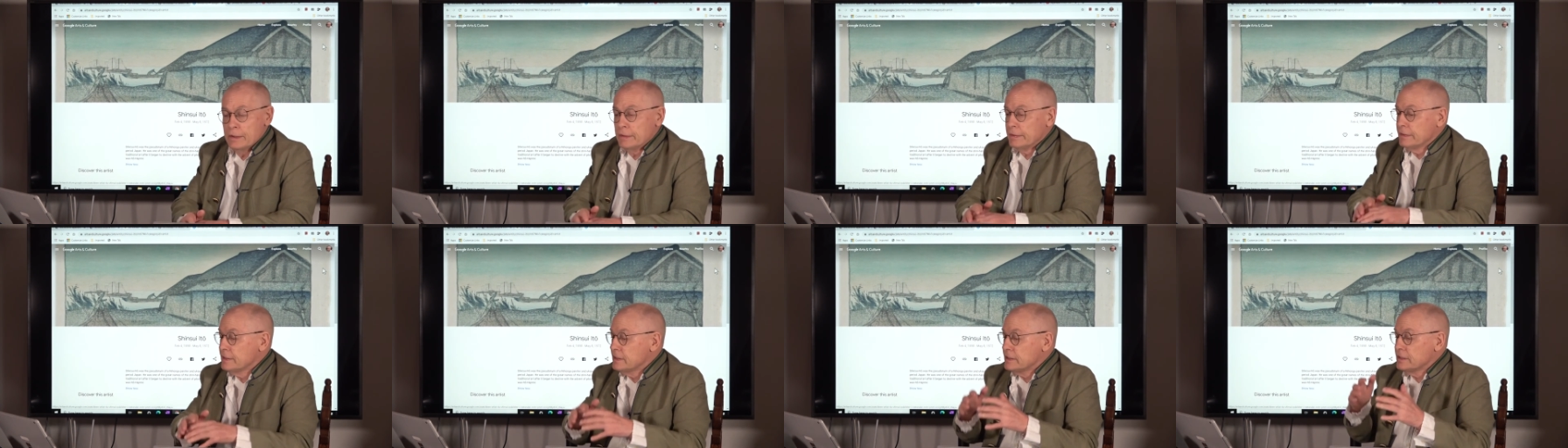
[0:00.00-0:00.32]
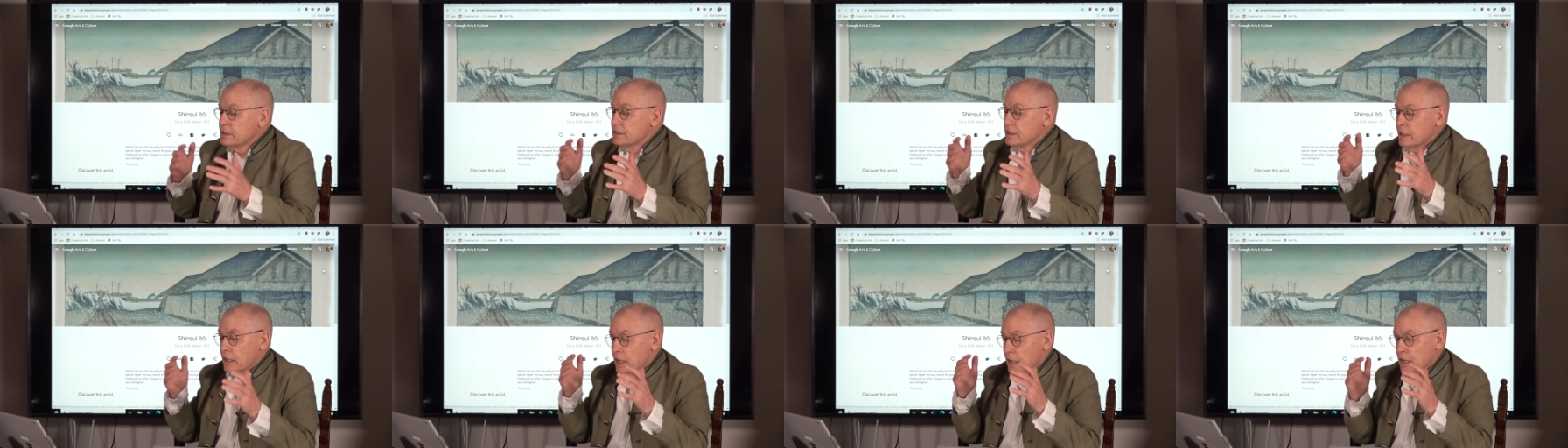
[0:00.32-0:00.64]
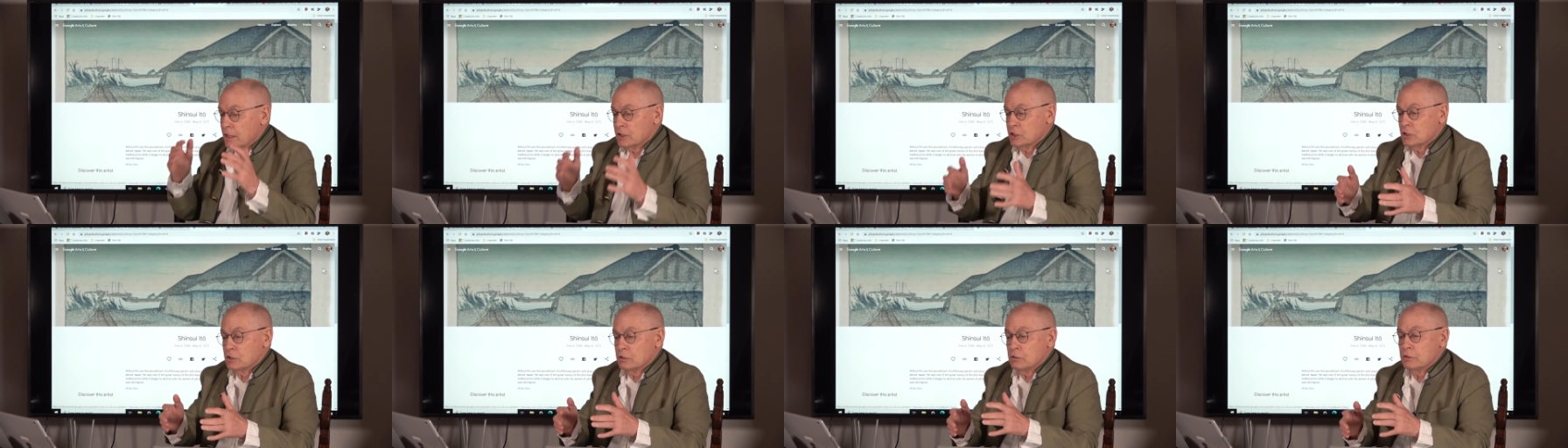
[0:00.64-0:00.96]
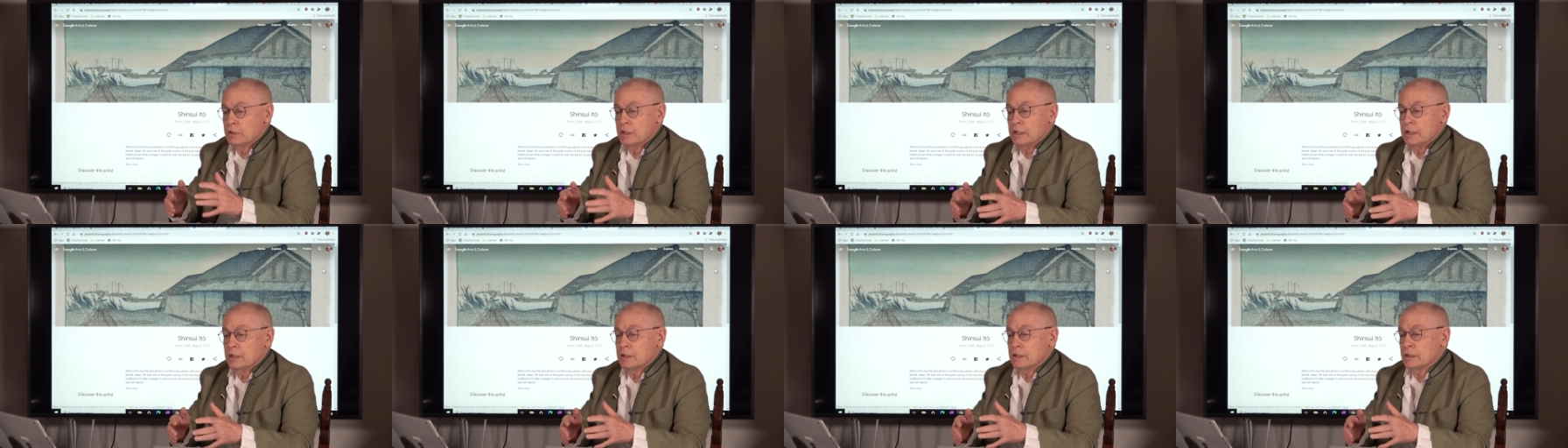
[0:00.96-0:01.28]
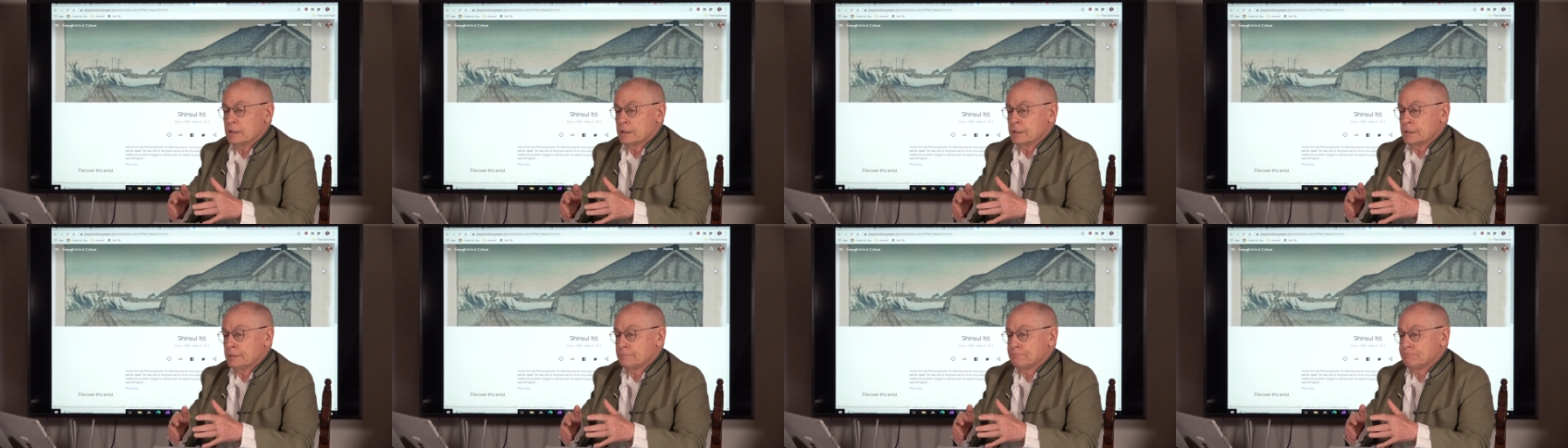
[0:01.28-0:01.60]
This is
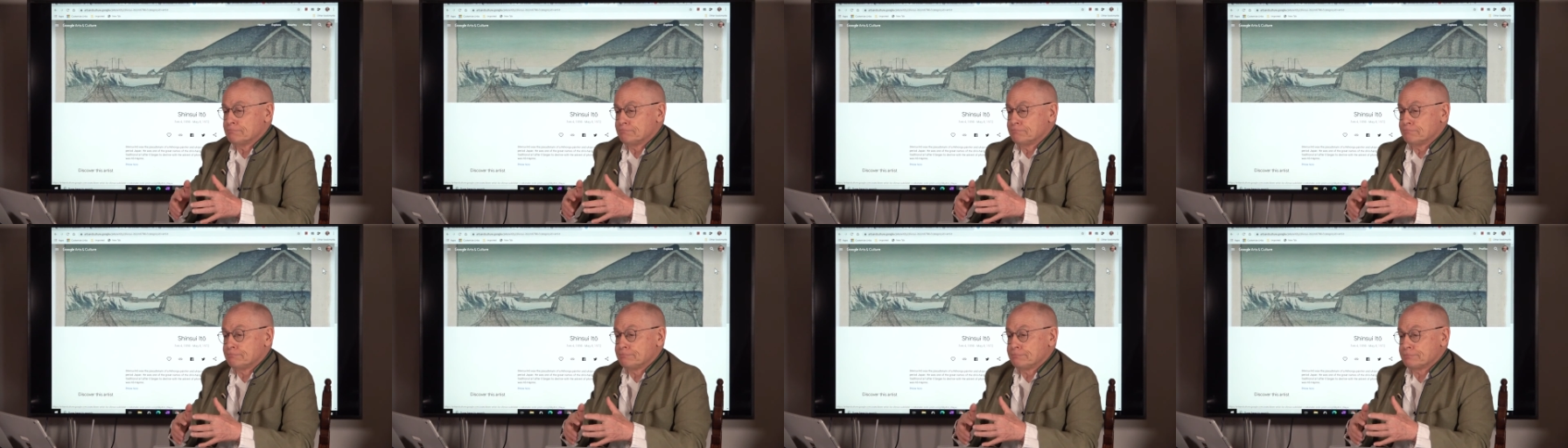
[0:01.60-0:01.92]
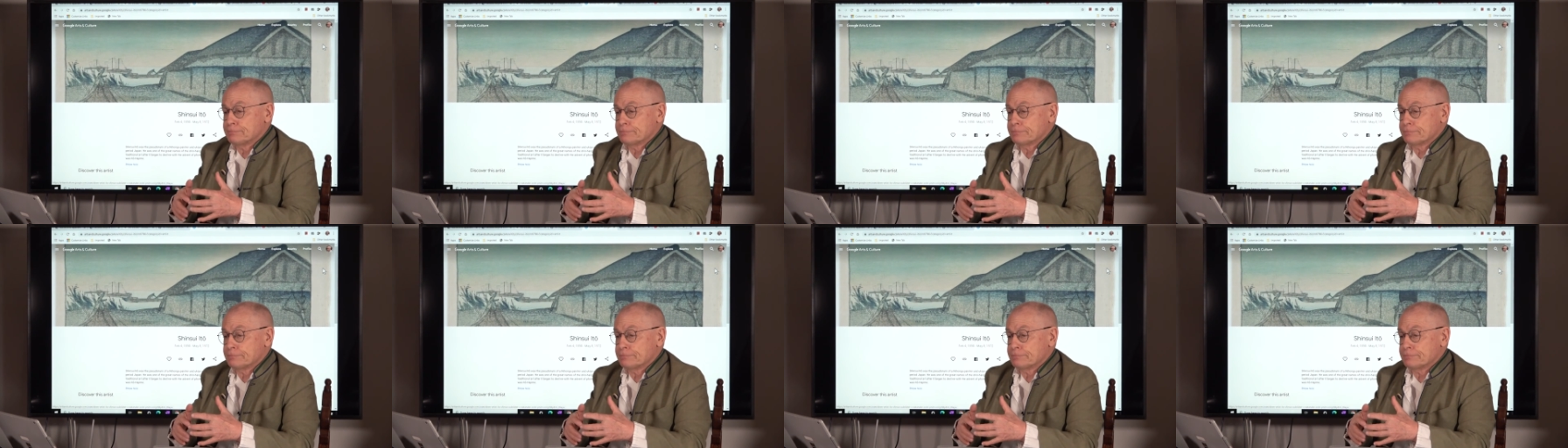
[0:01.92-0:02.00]
actually um,